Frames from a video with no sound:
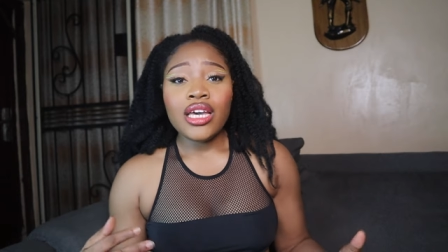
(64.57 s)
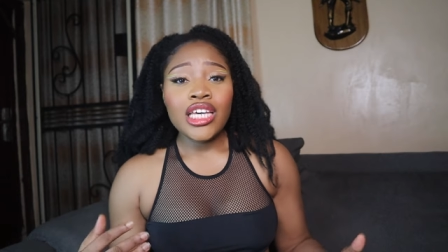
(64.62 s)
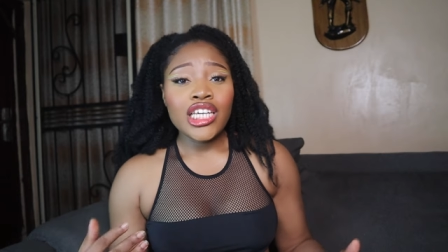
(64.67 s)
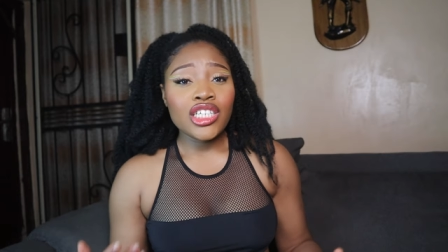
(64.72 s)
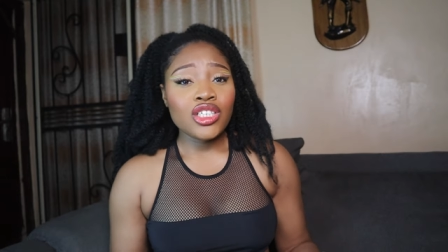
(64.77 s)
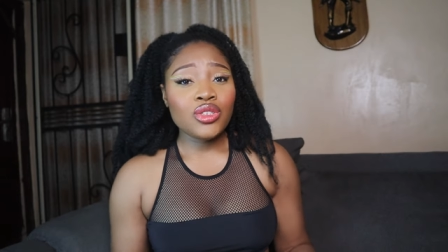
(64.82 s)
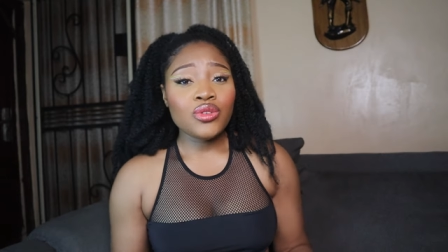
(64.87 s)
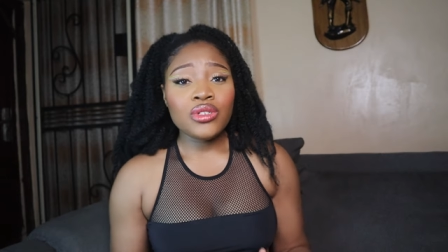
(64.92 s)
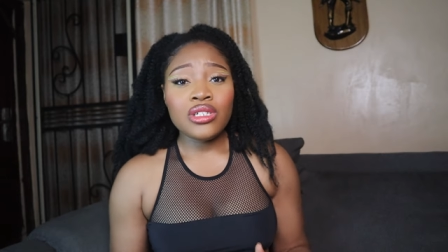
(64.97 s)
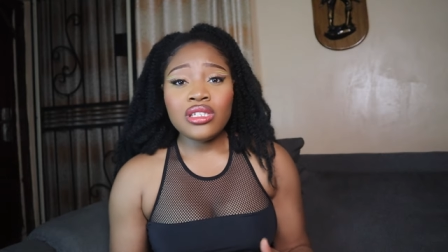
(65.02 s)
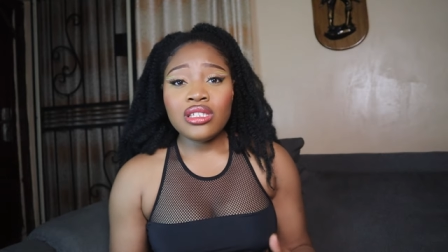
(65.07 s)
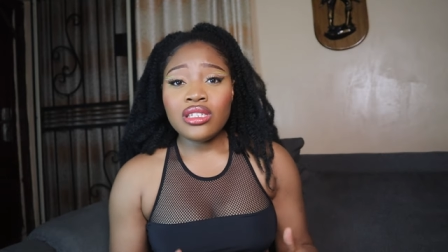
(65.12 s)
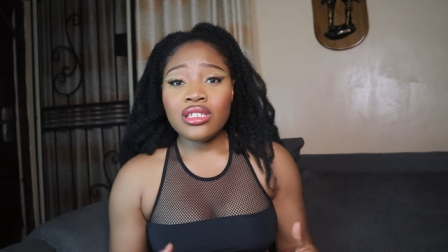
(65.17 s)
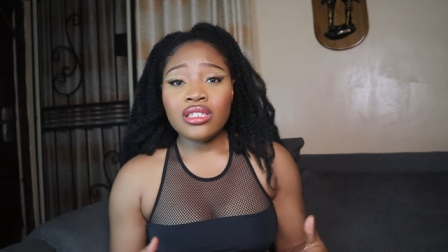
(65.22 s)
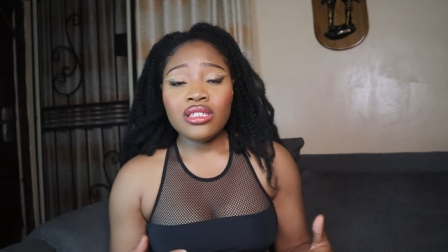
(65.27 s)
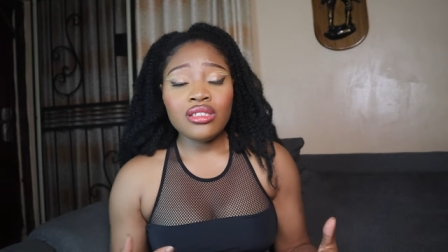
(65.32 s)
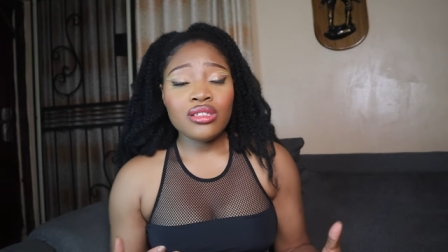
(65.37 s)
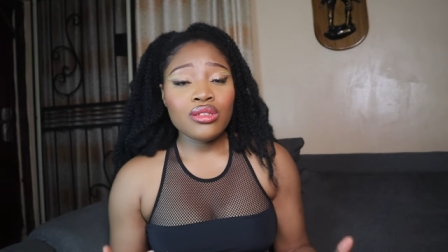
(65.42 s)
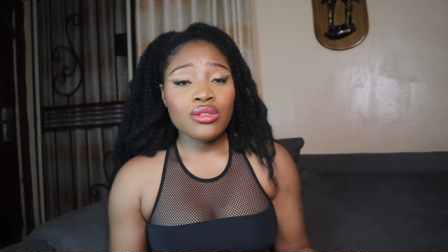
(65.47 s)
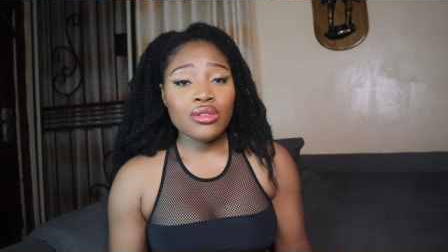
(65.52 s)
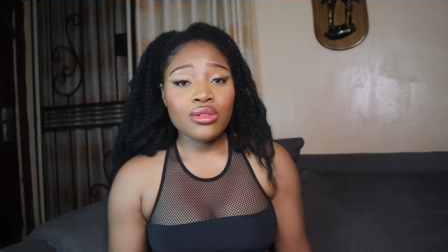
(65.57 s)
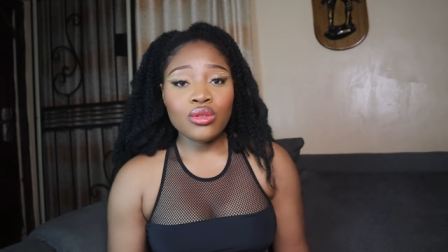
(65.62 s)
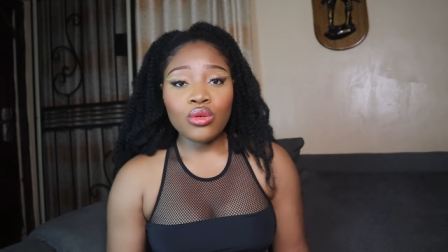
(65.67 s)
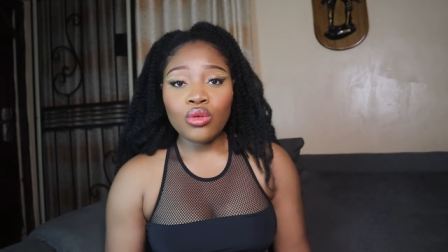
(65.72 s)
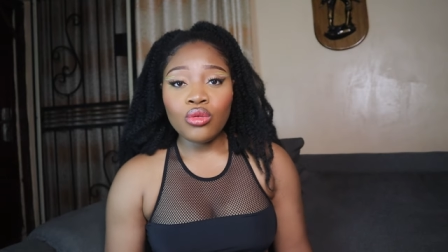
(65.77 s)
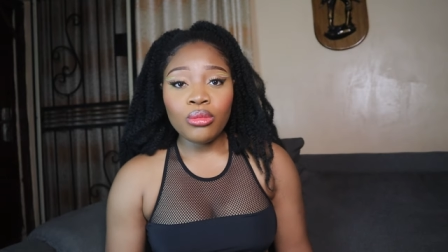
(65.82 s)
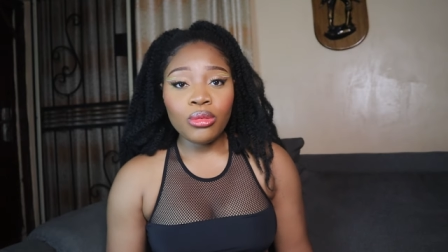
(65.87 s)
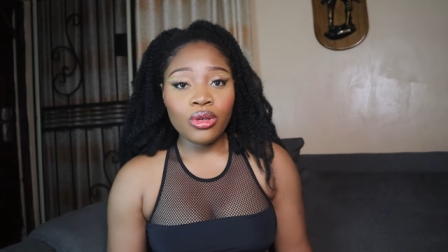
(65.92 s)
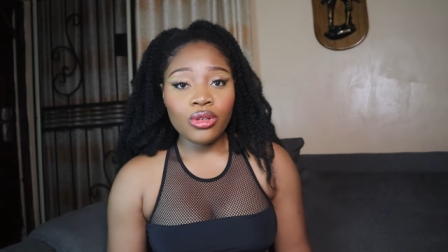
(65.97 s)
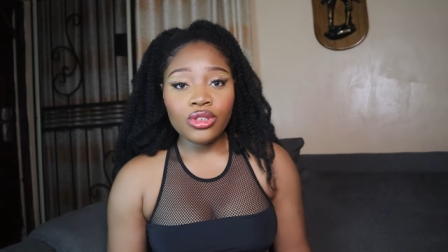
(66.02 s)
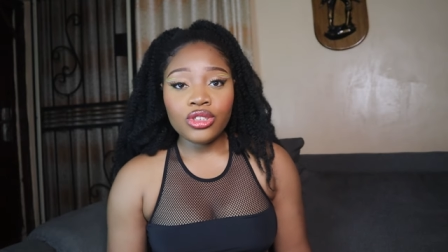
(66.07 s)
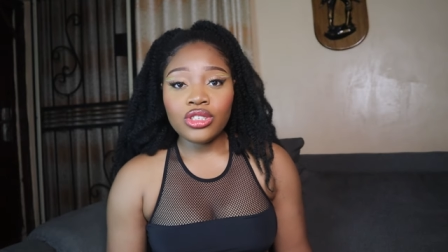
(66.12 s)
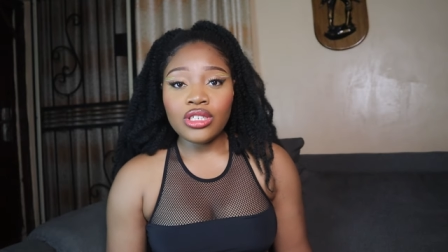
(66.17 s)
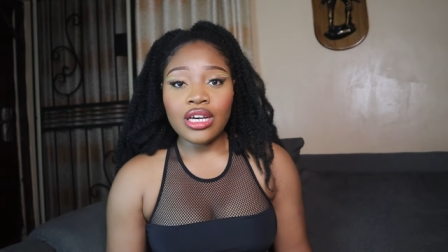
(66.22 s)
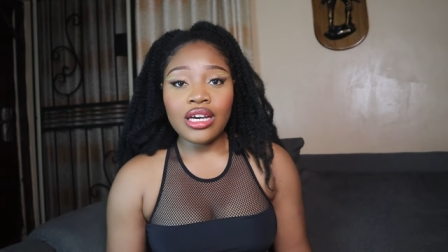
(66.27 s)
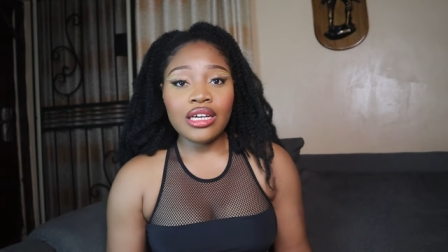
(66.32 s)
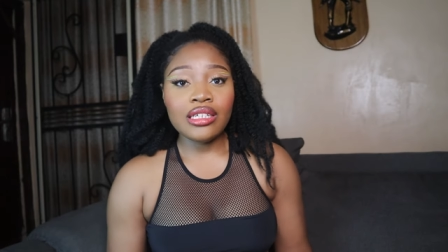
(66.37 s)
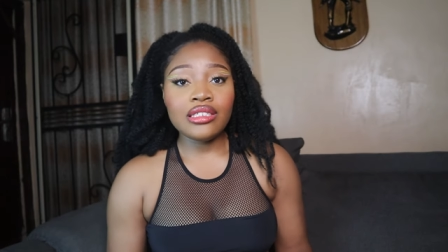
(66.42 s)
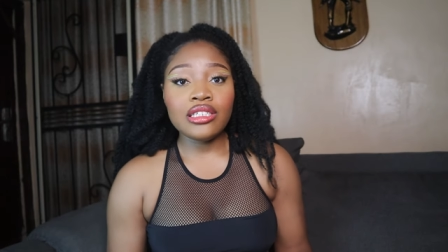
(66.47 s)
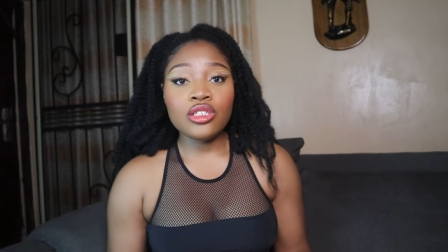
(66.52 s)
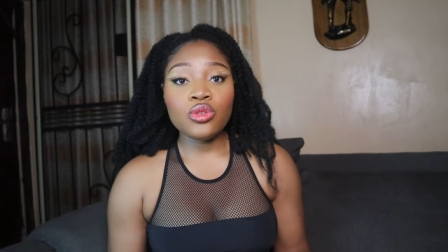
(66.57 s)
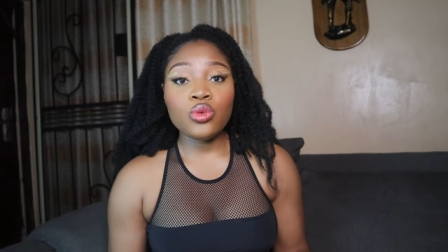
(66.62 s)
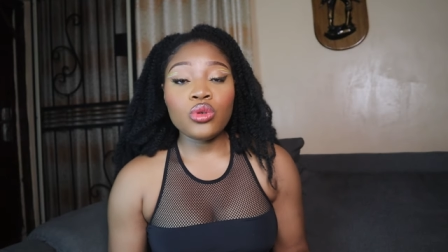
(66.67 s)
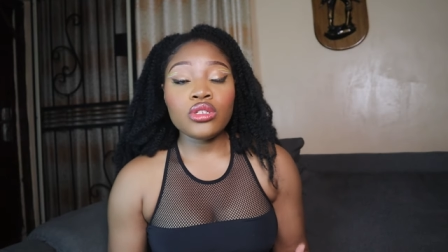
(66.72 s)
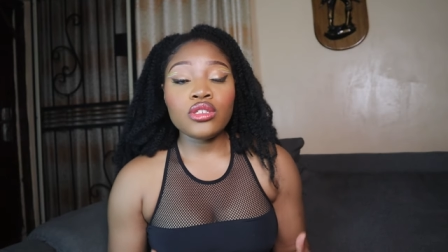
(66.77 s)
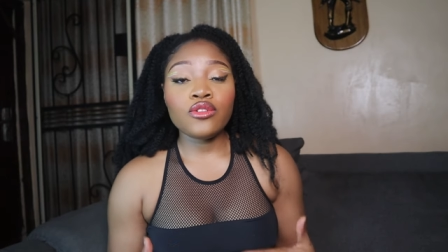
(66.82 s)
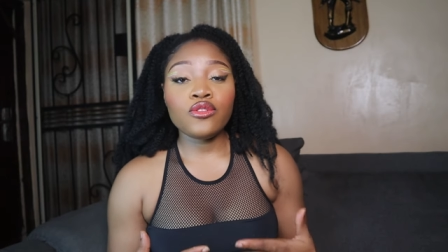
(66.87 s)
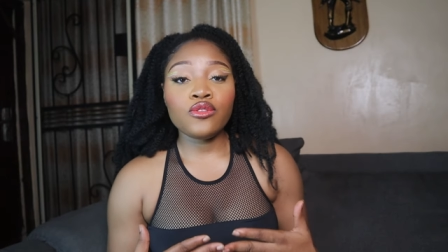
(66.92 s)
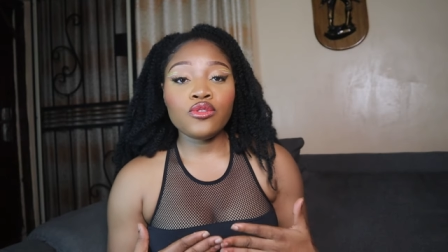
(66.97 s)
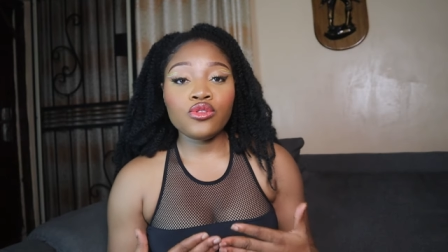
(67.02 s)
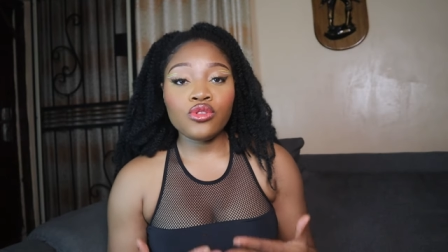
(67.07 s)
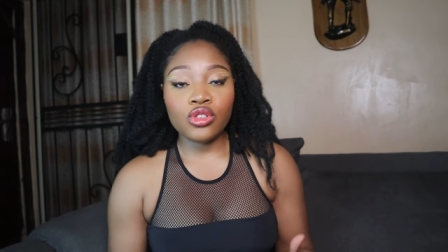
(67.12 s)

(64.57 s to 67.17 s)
increasing so much and it was